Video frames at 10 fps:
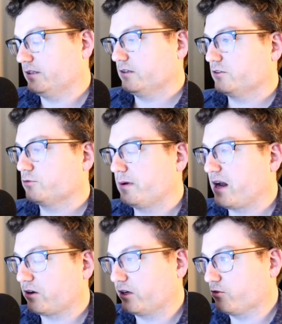spin
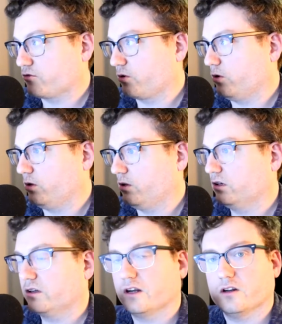out of control
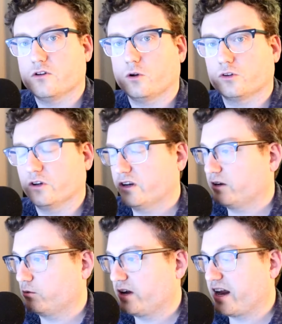in adulthood
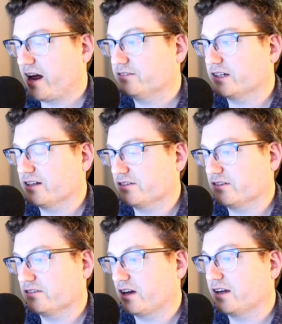and wreak havoc in
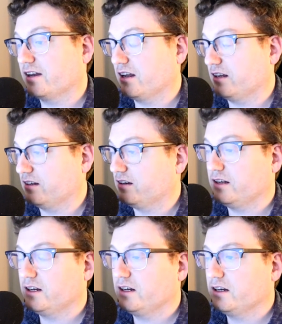society. And
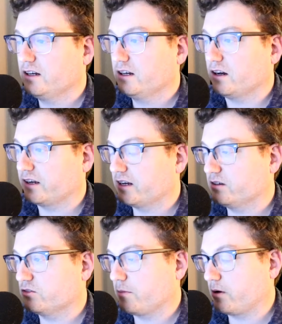
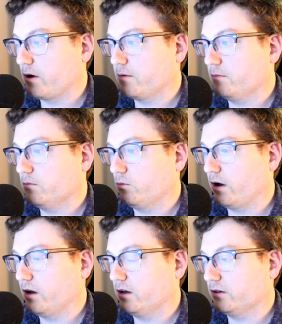again, to my
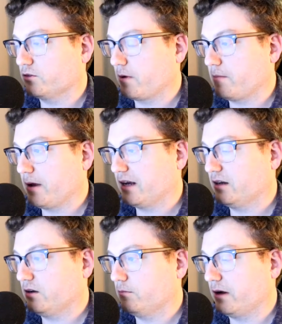
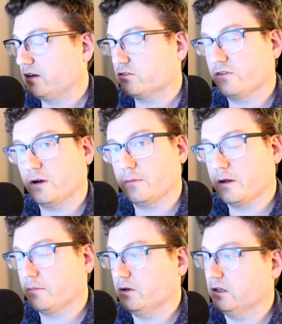manosphere
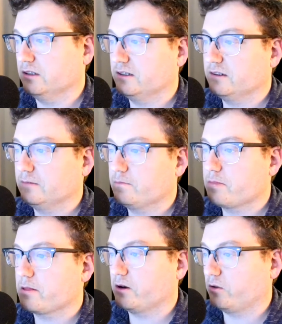people,
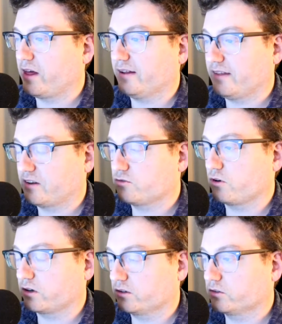you know, that
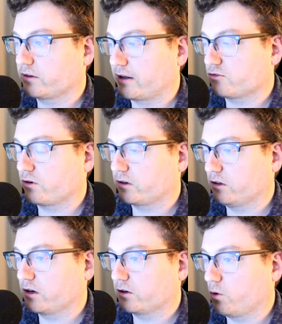struck a
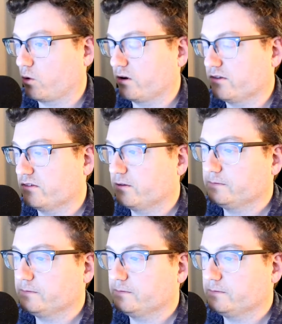lot of chords.